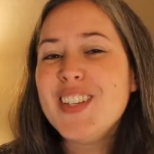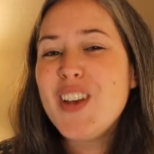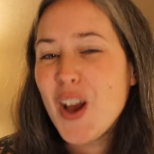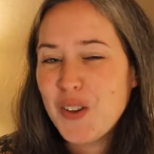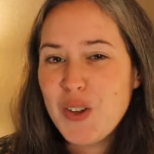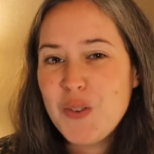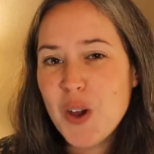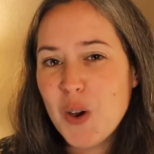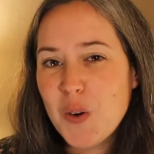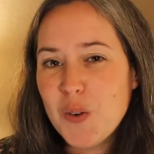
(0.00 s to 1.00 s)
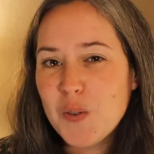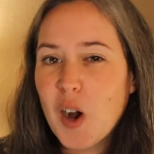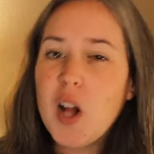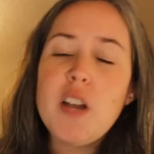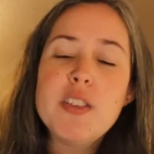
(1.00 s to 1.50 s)
now you know
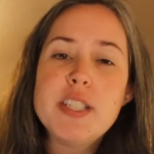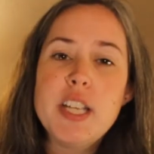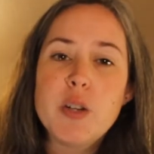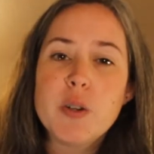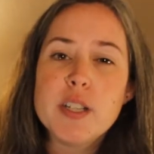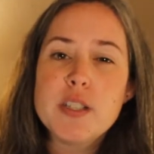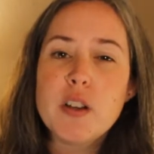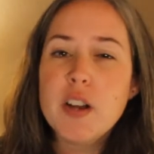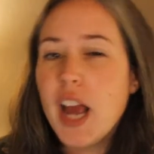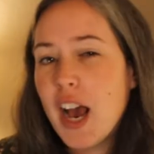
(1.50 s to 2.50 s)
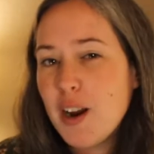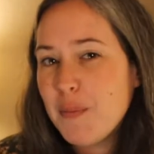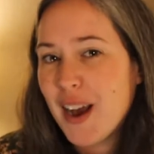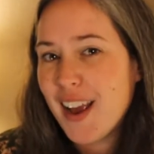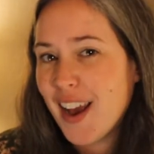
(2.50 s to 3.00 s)
all the secrets on how to
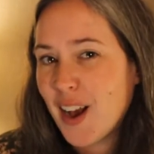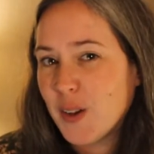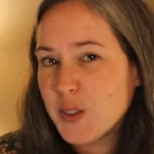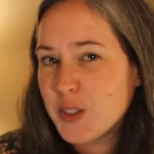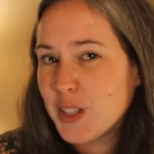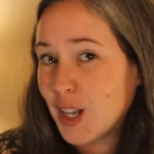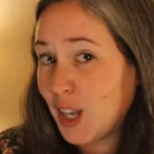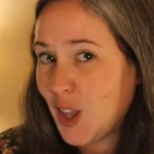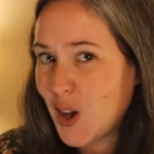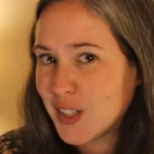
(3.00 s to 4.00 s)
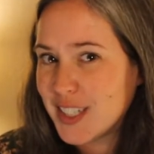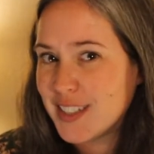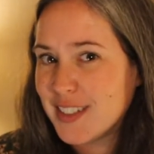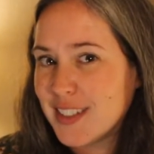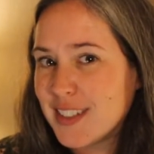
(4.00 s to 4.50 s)
buy a house long
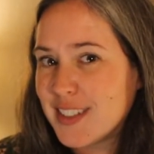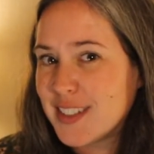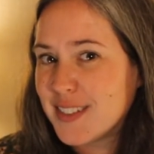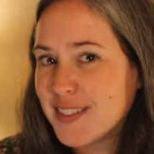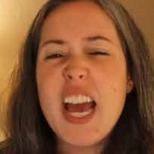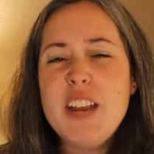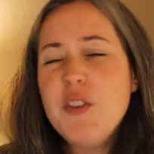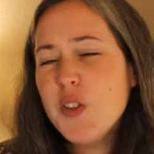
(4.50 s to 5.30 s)
distance. And if you're